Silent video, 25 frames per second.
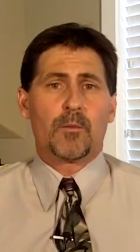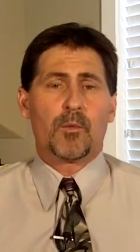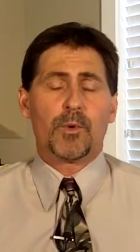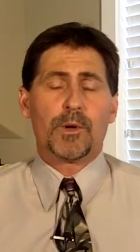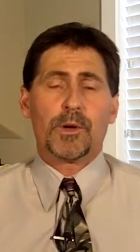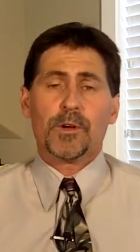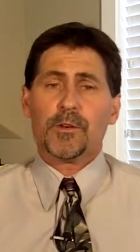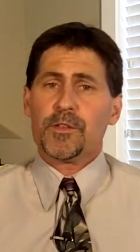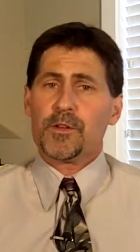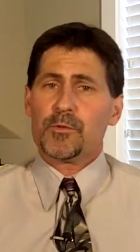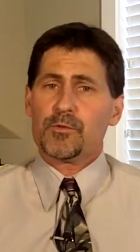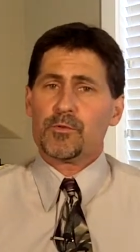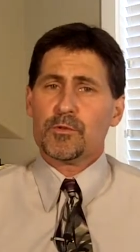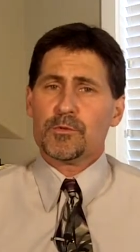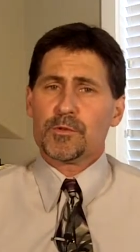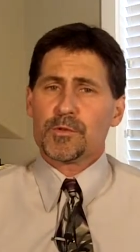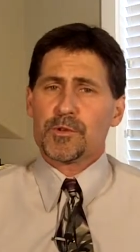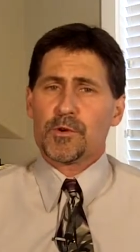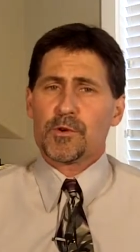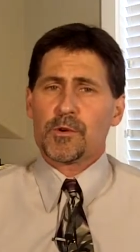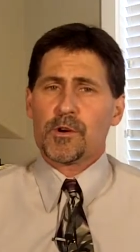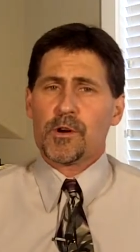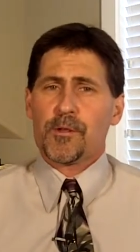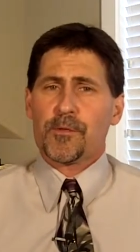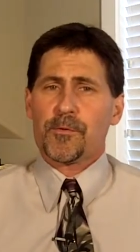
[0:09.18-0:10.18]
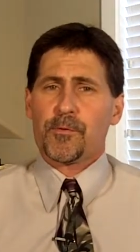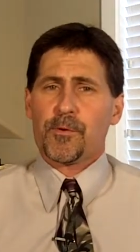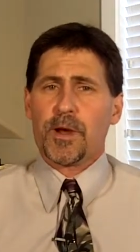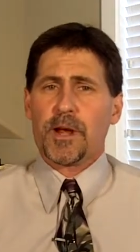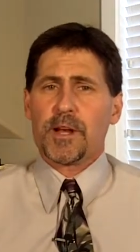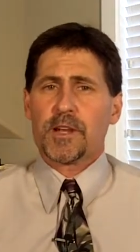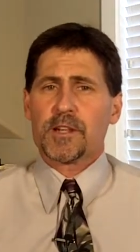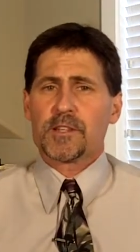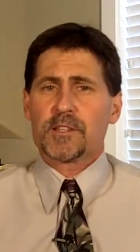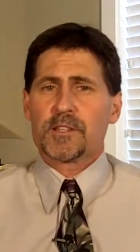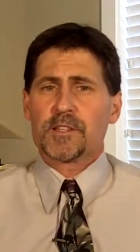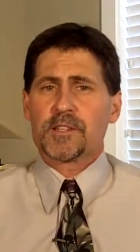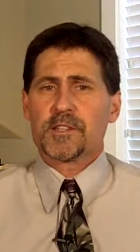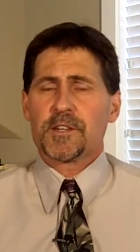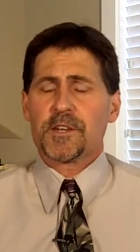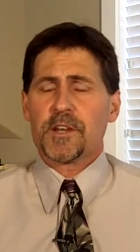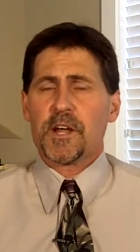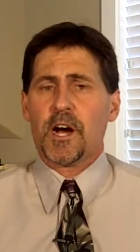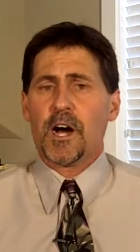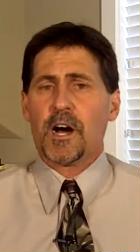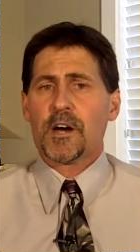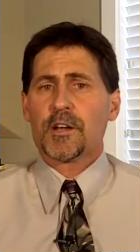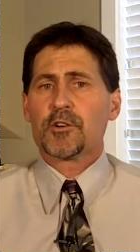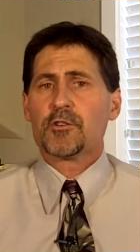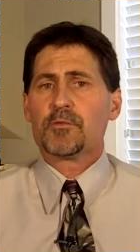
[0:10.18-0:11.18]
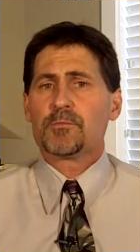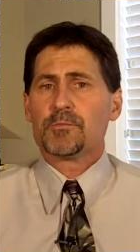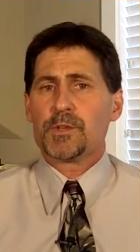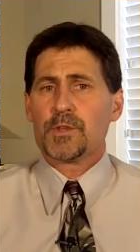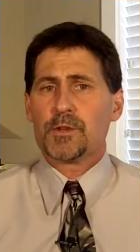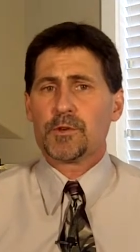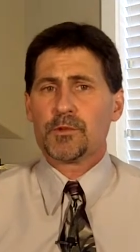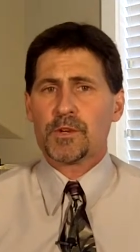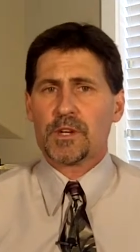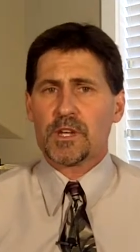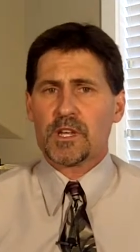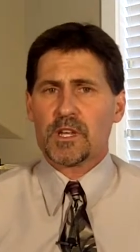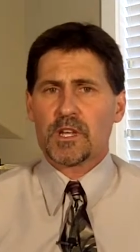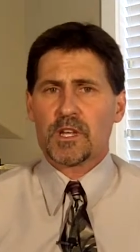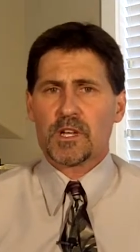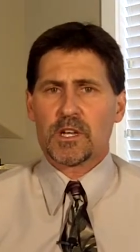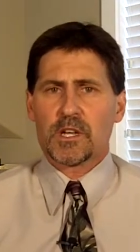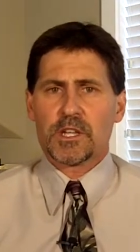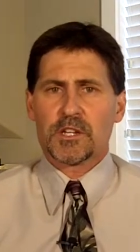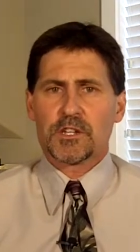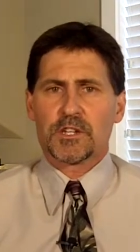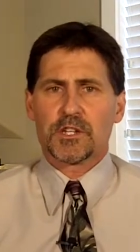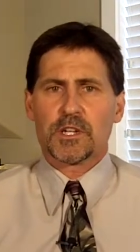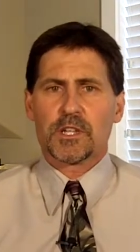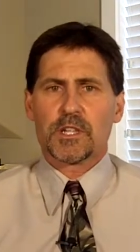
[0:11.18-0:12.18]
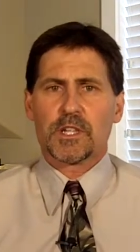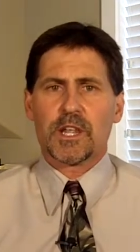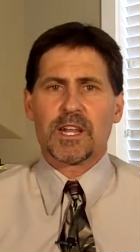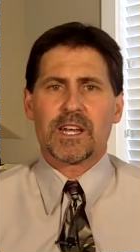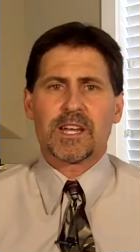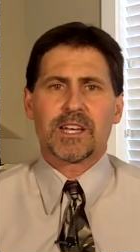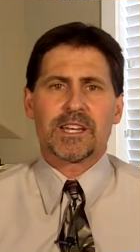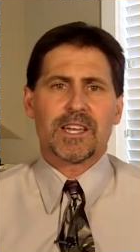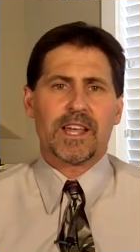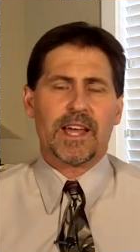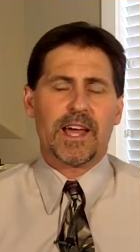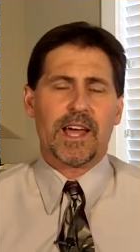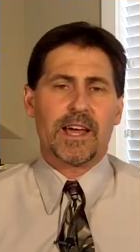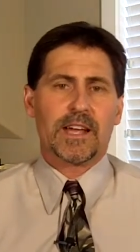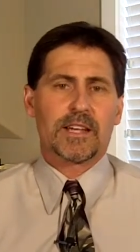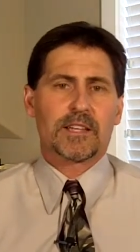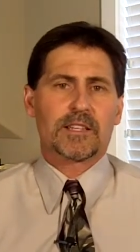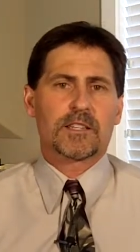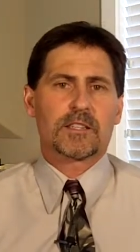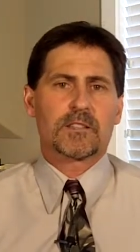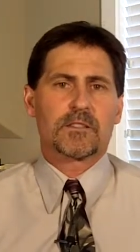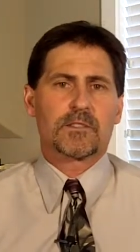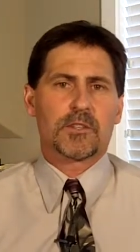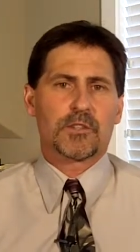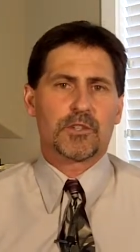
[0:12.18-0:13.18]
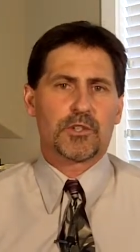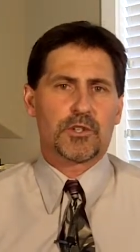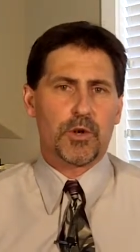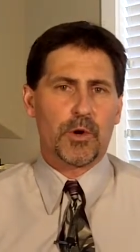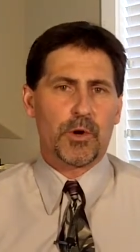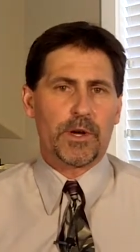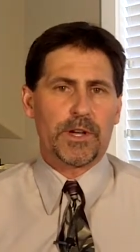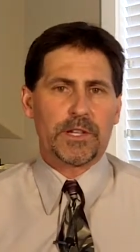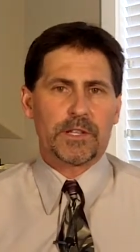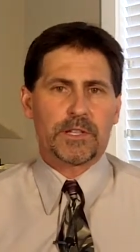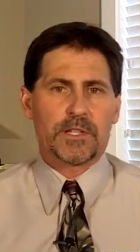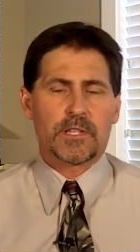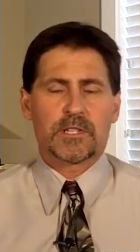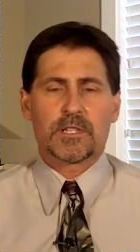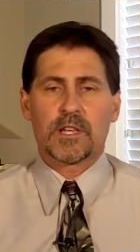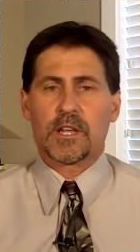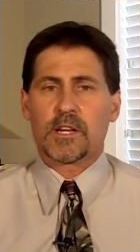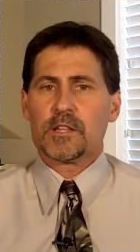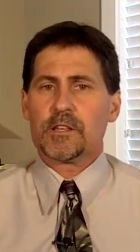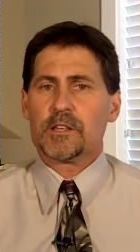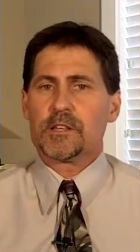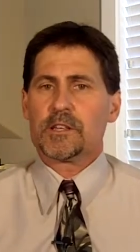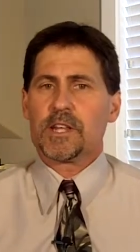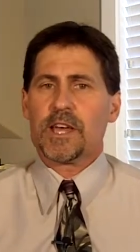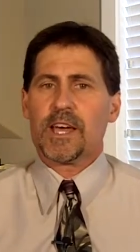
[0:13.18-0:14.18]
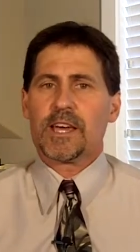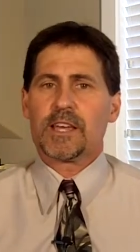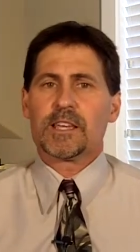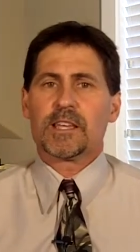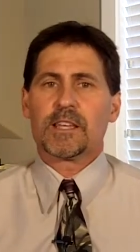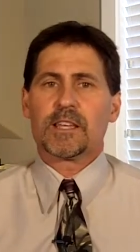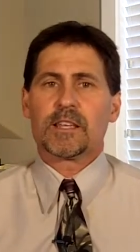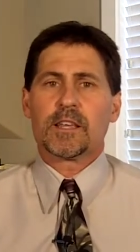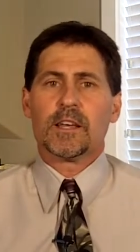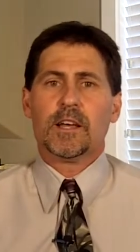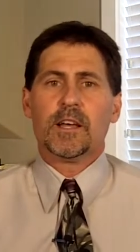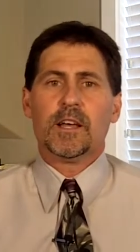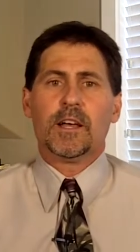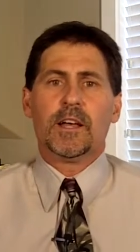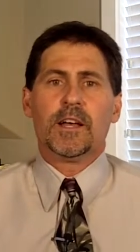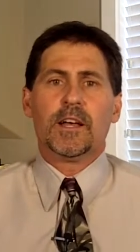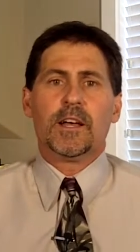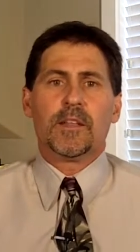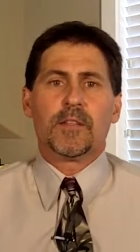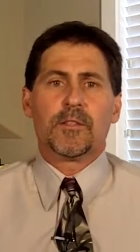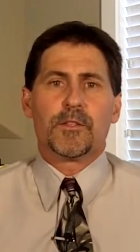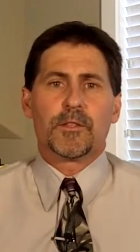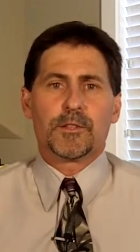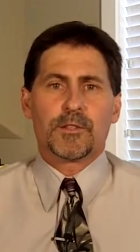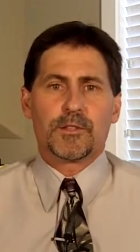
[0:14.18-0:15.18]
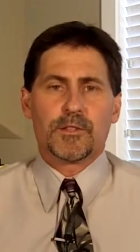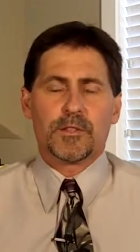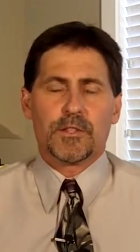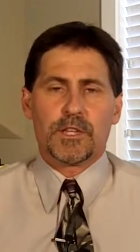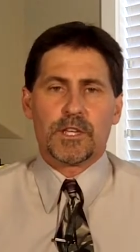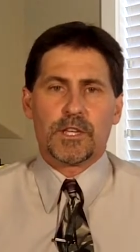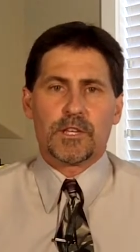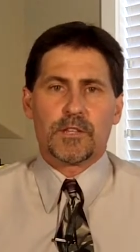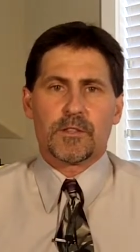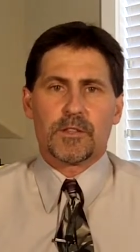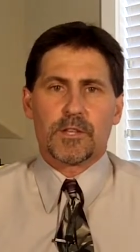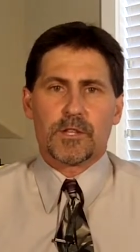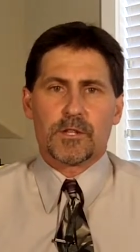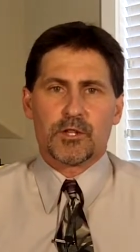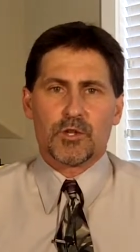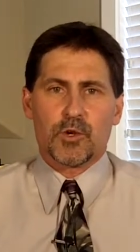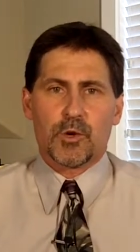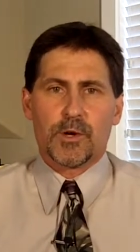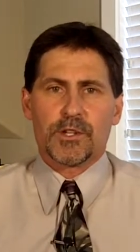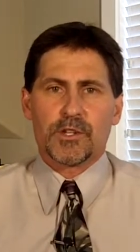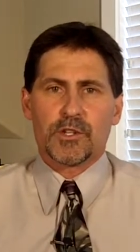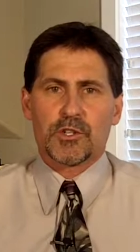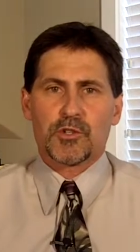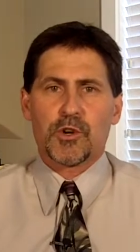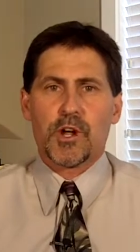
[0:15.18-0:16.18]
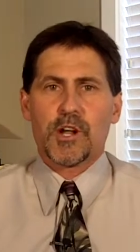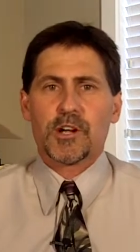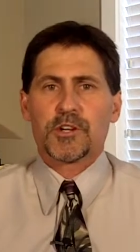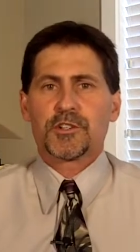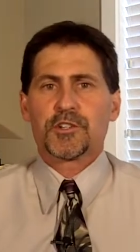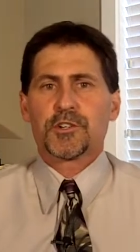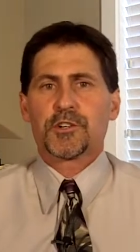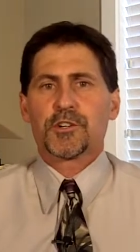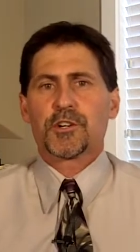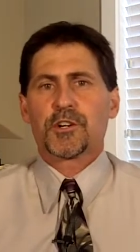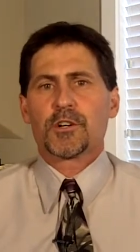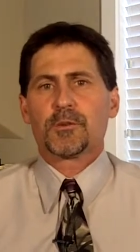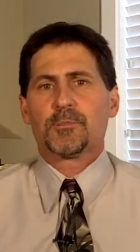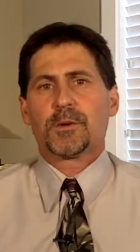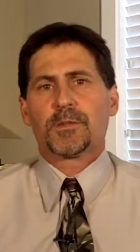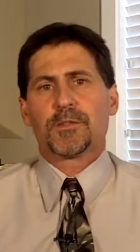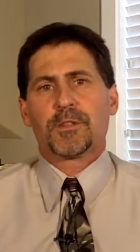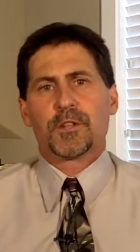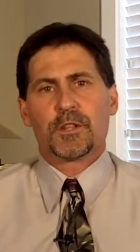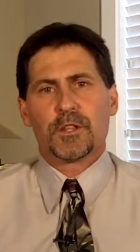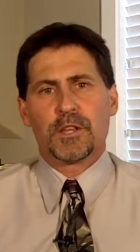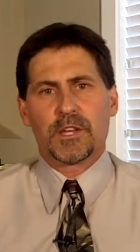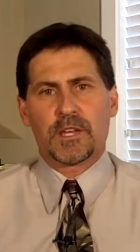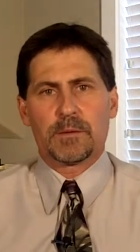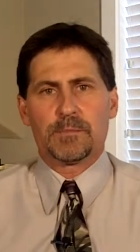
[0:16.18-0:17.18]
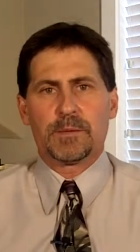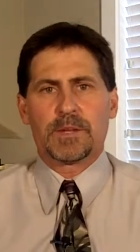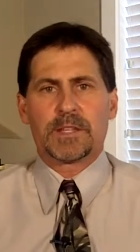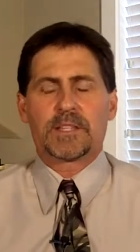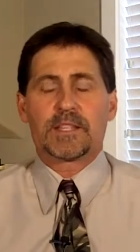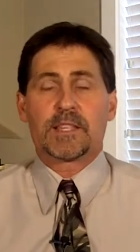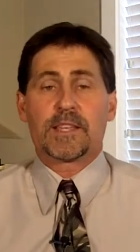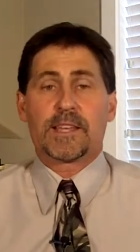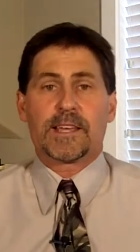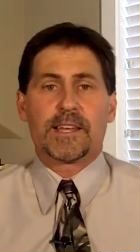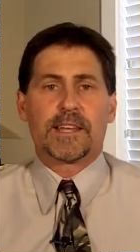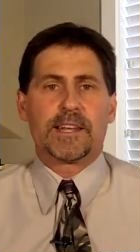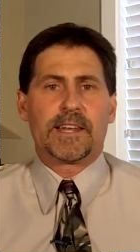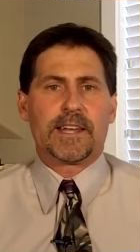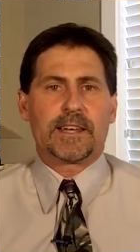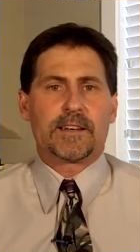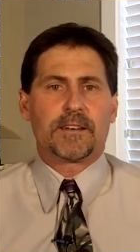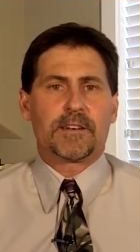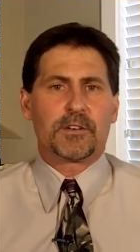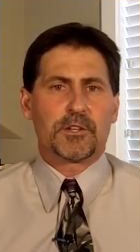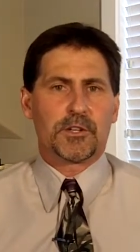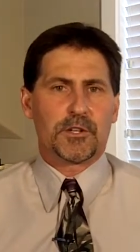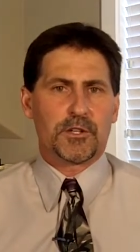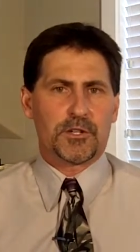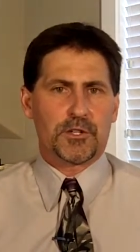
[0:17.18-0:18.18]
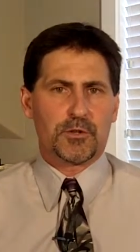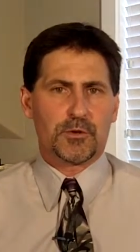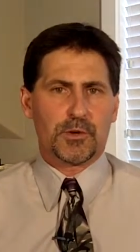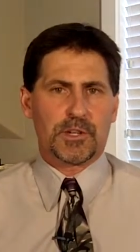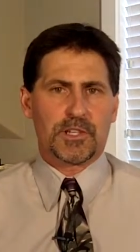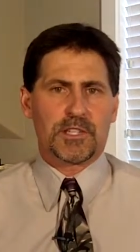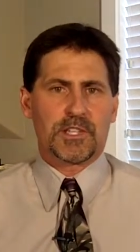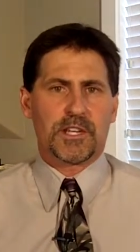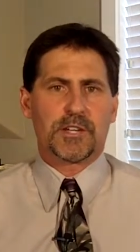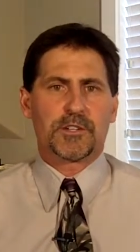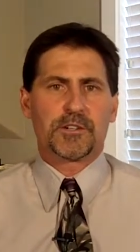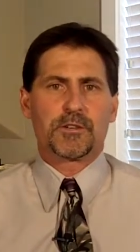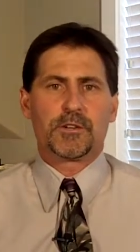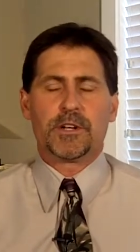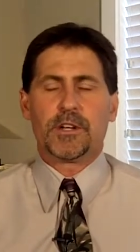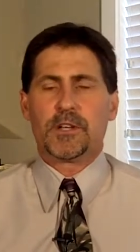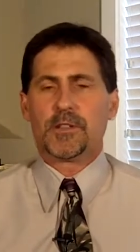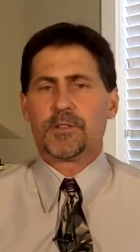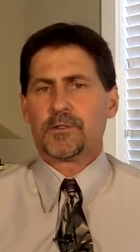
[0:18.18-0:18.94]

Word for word: We know that rheumatoid arthritis is an autoimmune condition that attacks the joints. It's not only attacking the joint structure, but the ligaments, the connective tissue, etc.